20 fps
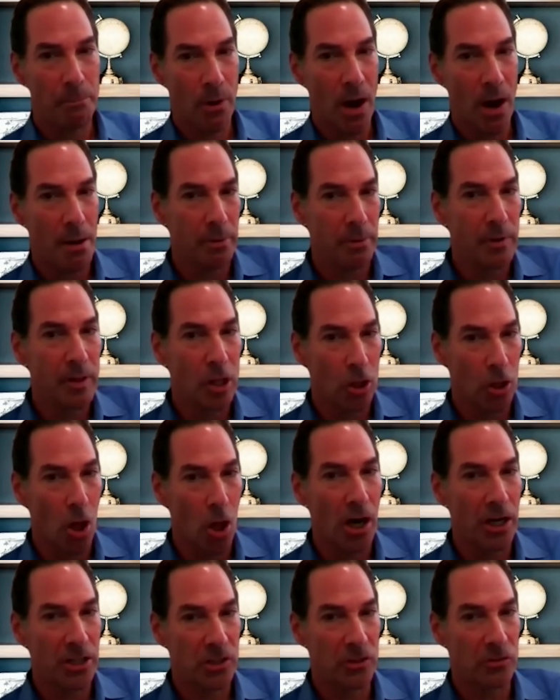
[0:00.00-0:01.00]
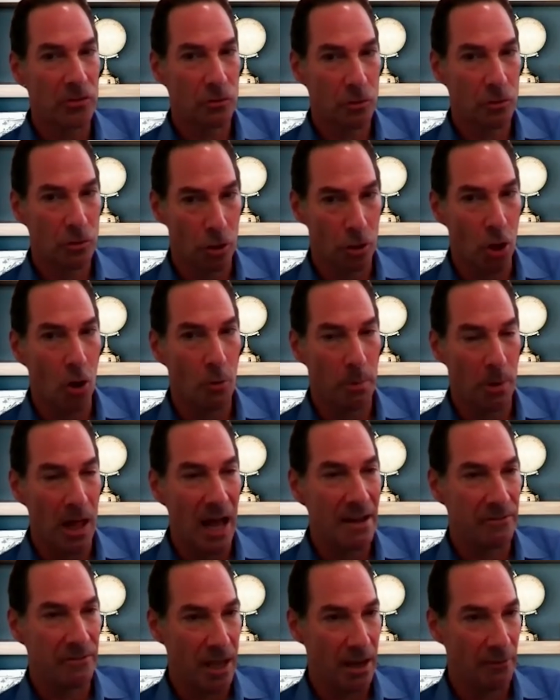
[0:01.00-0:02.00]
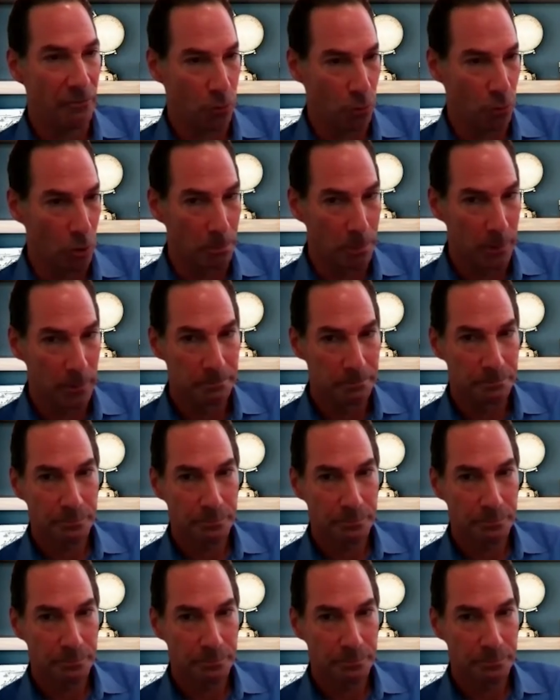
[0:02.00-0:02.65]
probably the largest global IVF group.